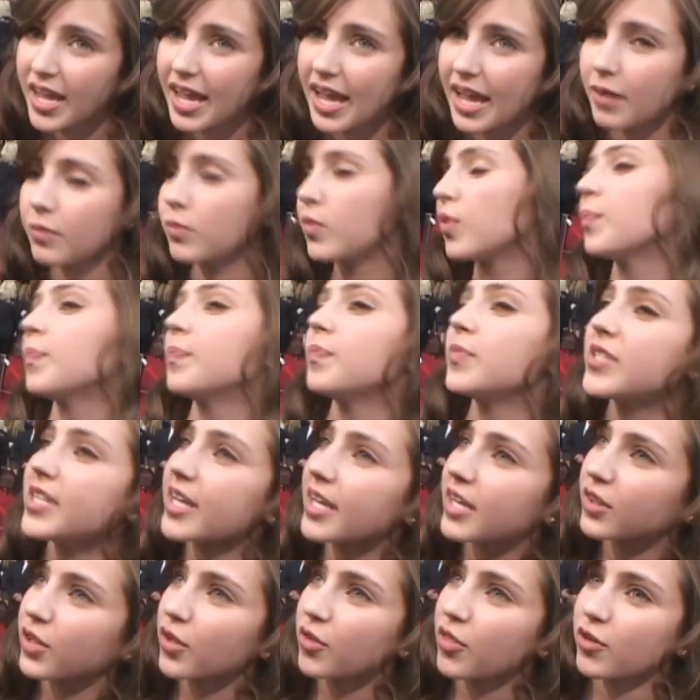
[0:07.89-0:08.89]
And well,
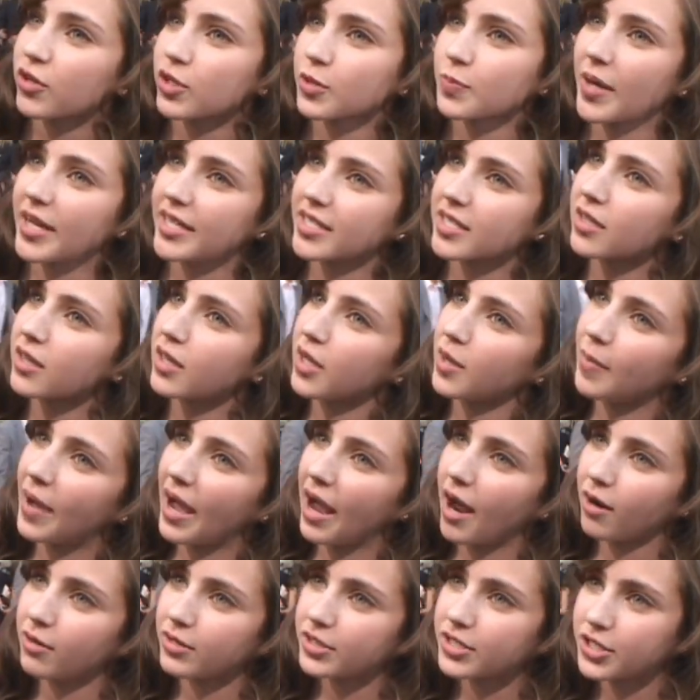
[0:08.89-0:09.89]
Zeke and Luther is basically
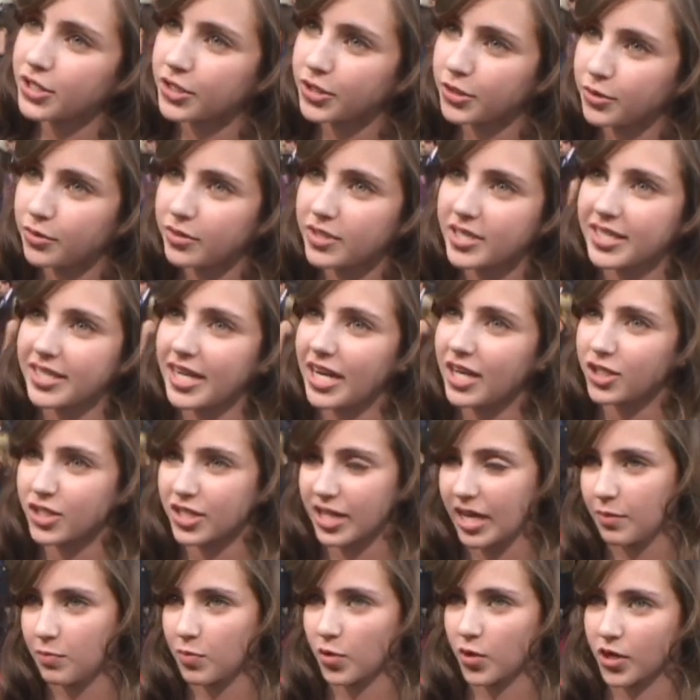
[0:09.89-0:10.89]
about two teenage
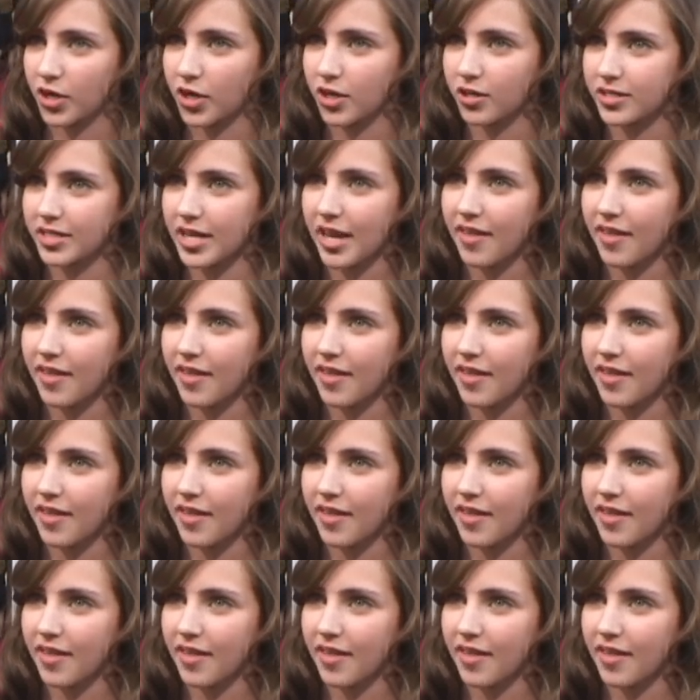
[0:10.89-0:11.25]
skateboarders,